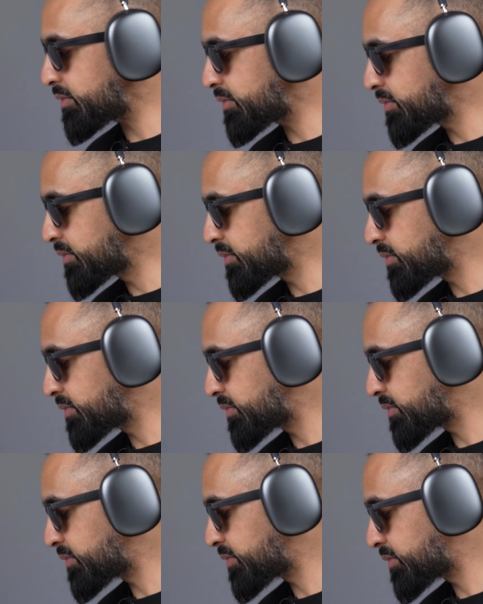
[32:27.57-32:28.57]

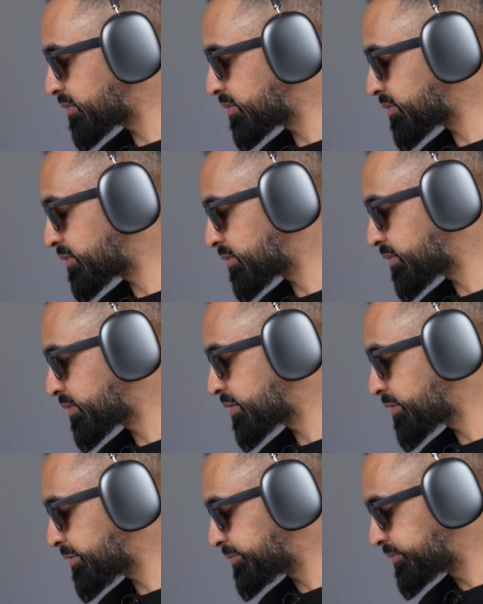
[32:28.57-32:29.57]

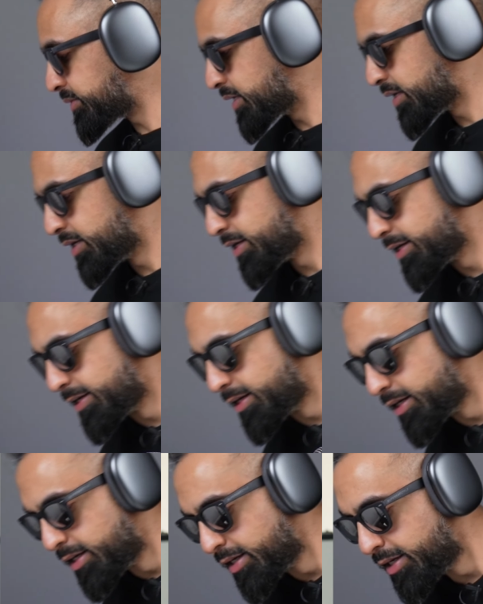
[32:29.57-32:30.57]

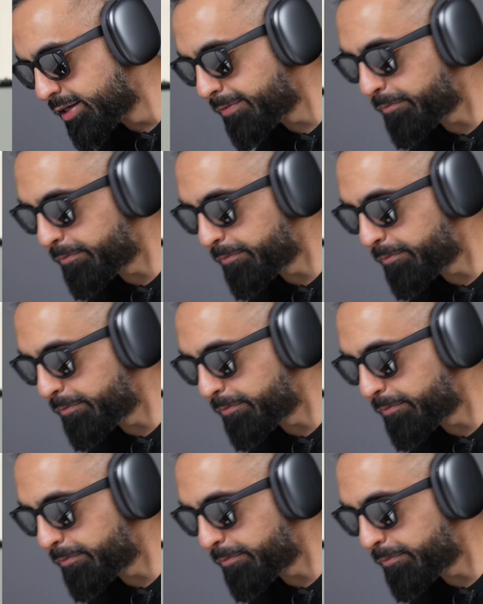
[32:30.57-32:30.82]
No words are spoken by the person on screen.